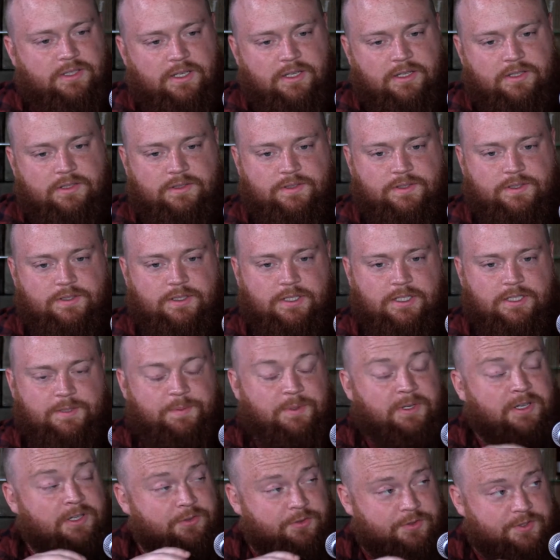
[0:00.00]
it's
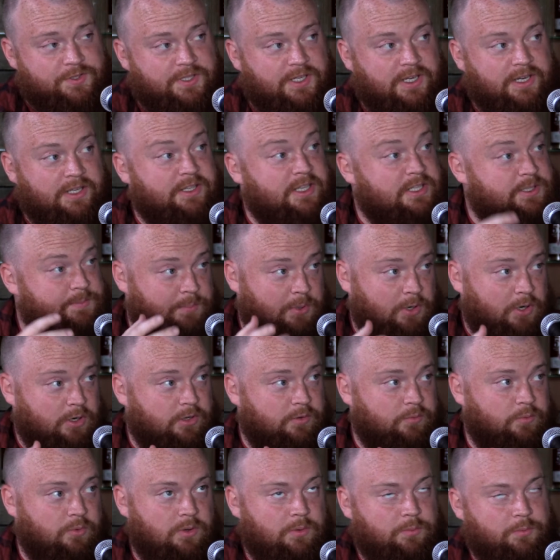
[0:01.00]
been interesting, and that's part
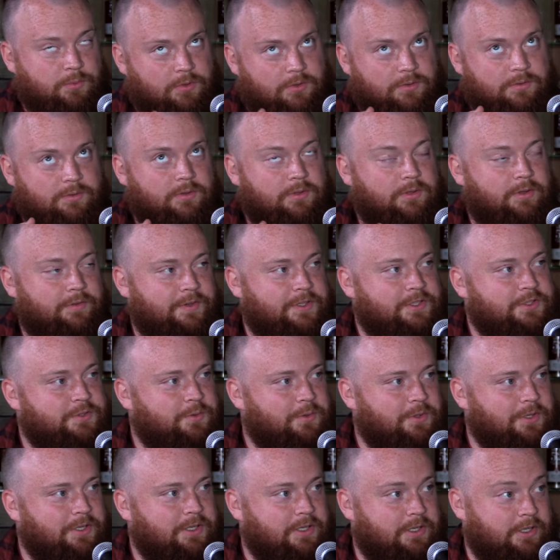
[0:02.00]
of what we'll
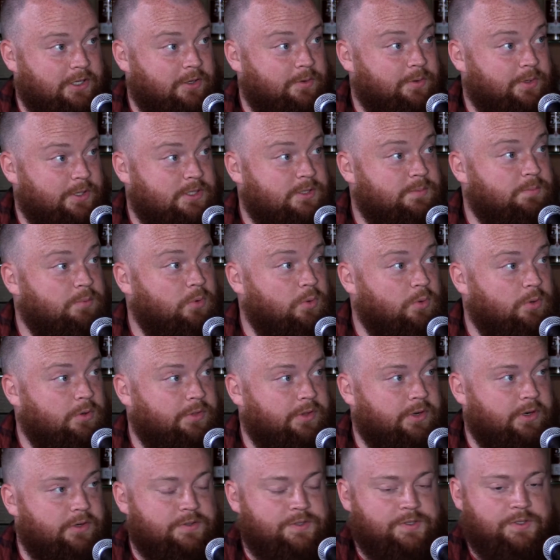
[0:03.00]
eventually, you know, explore
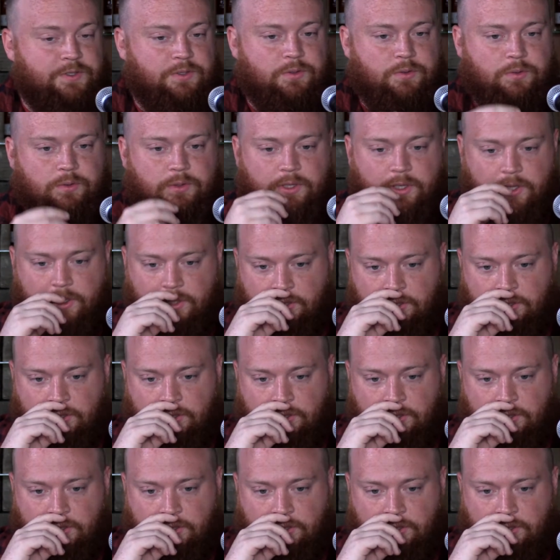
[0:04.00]
there too,